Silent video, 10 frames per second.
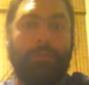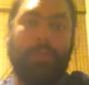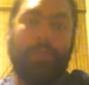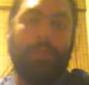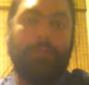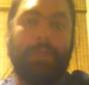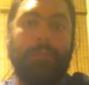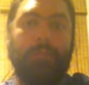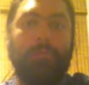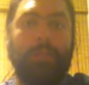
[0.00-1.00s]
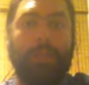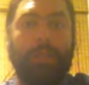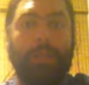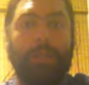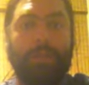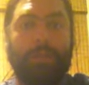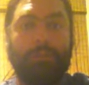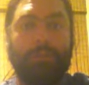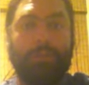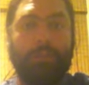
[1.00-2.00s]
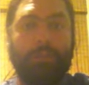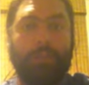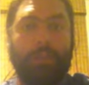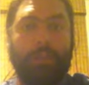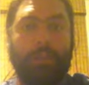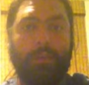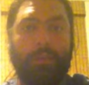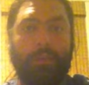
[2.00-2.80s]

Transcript: you know, came to a head, I guess you could say,